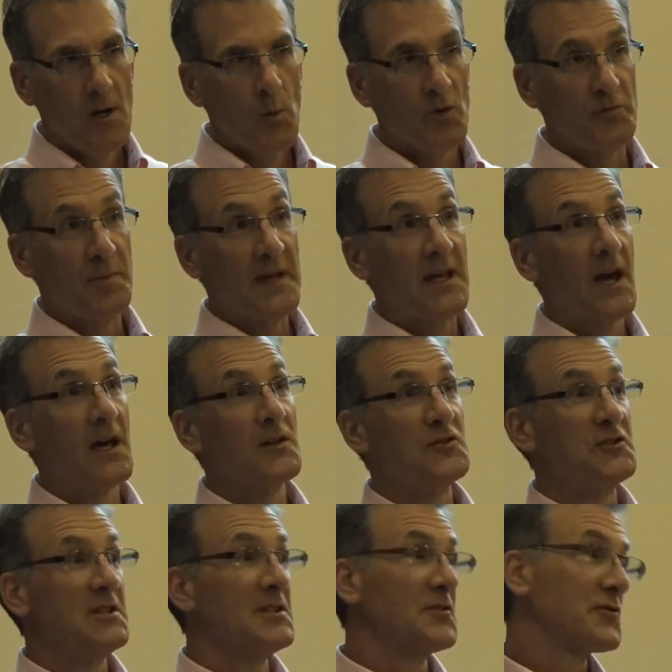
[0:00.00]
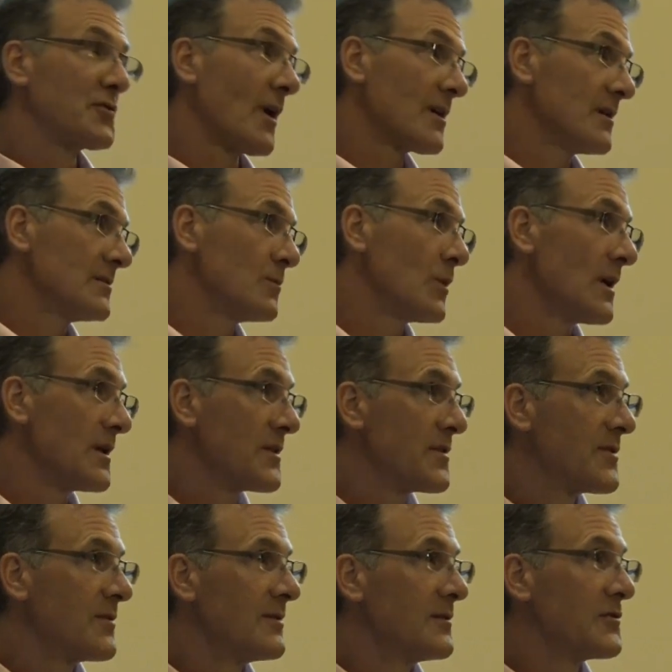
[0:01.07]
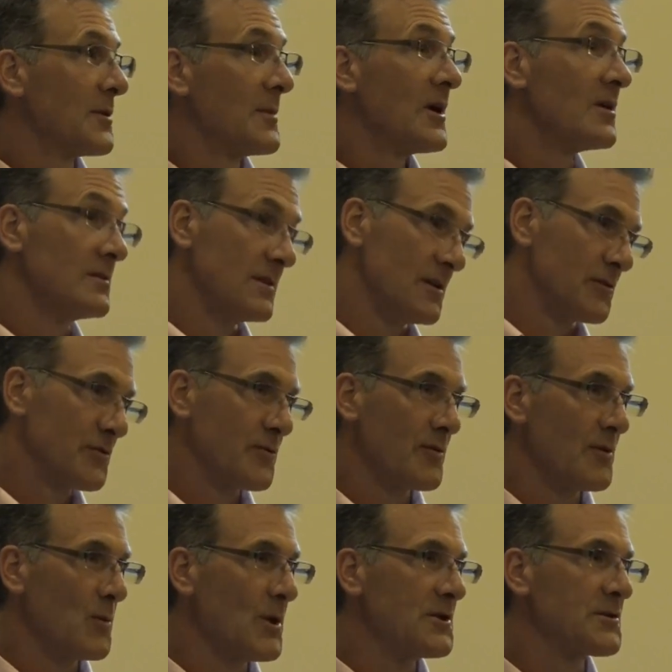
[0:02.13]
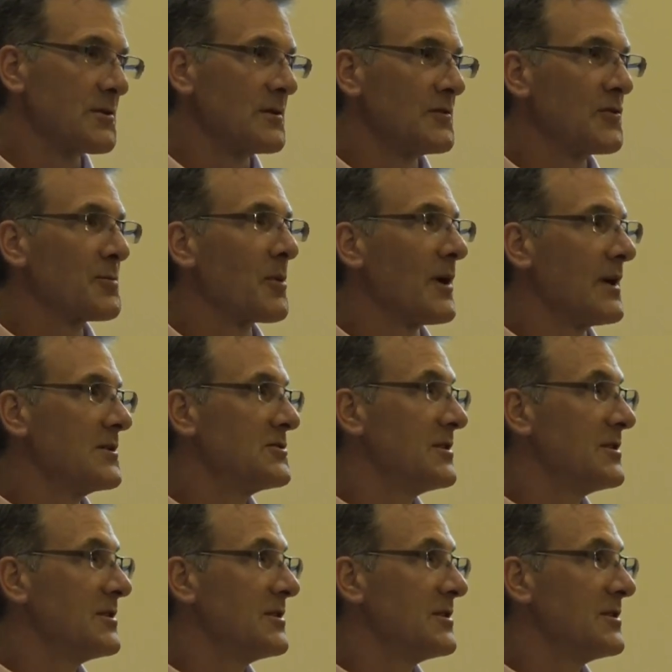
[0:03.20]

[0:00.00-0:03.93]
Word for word: was because she had struggled with some illness through the winter and spring.